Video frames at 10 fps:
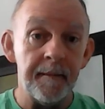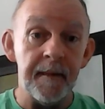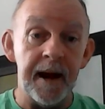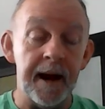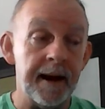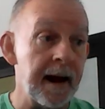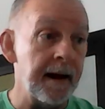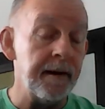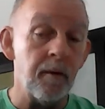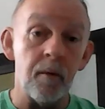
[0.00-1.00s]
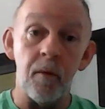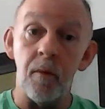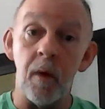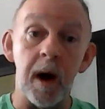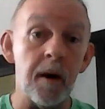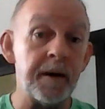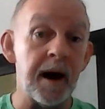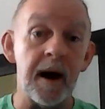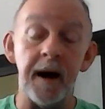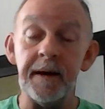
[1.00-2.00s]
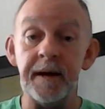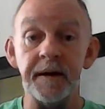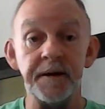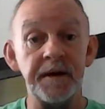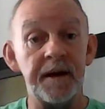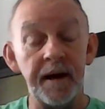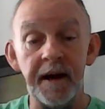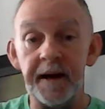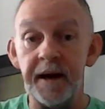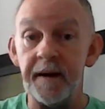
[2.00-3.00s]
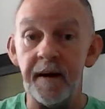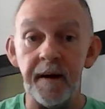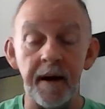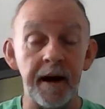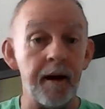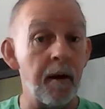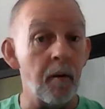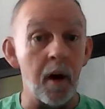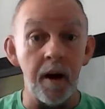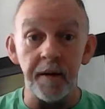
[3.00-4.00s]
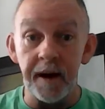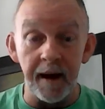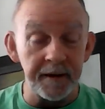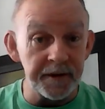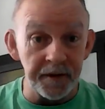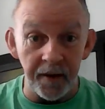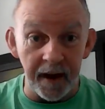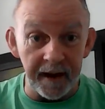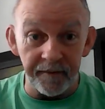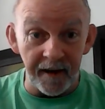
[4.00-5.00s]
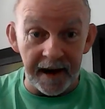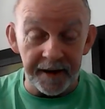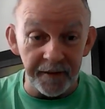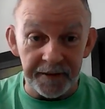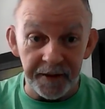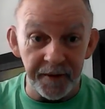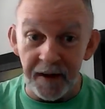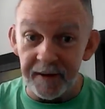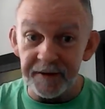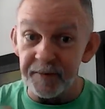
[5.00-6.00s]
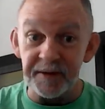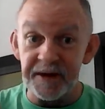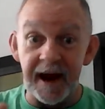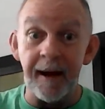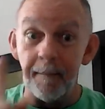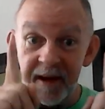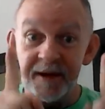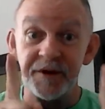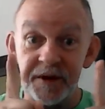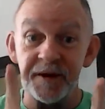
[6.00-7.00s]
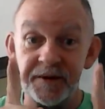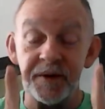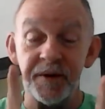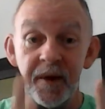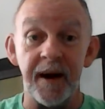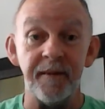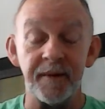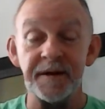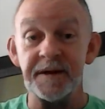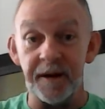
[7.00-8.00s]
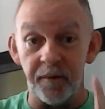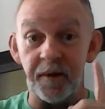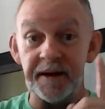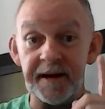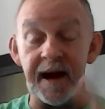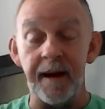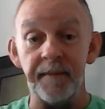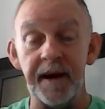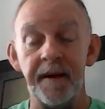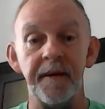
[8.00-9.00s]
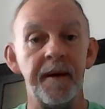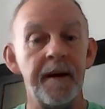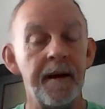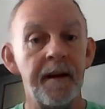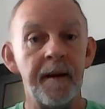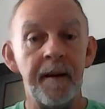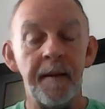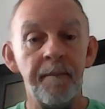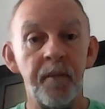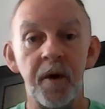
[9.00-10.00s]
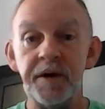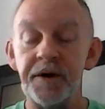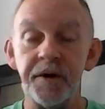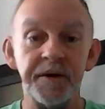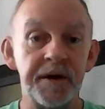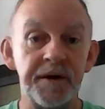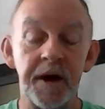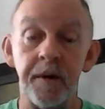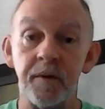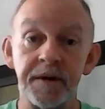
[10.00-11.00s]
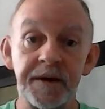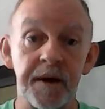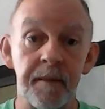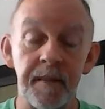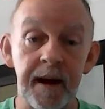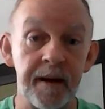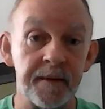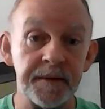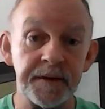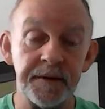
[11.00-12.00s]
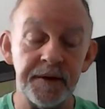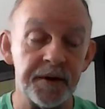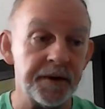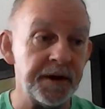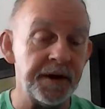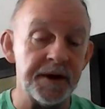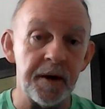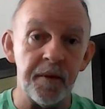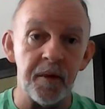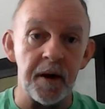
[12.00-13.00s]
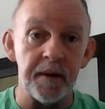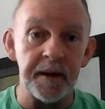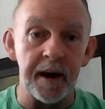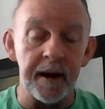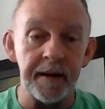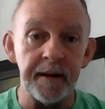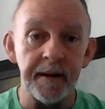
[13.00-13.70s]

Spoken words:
Man, Walcott is clicking, and Walcott's a great fighter too. I was going to say I'm mentioning two great ones at one time here. Boy, Jersey Joe was something else. Jersey Joe Walcott.